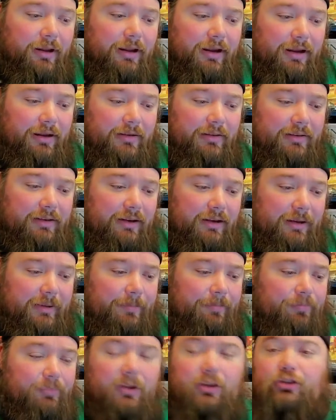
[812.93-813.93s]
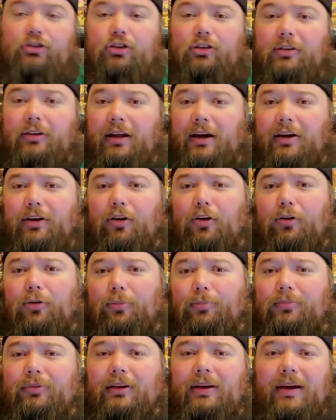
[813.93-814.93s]
It's Sherlock
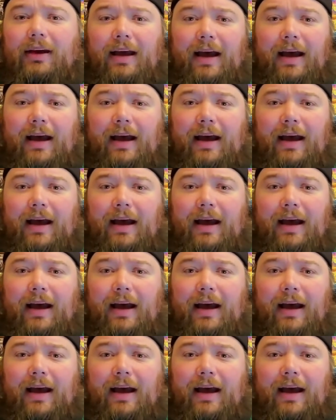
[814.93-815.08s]
Holmes.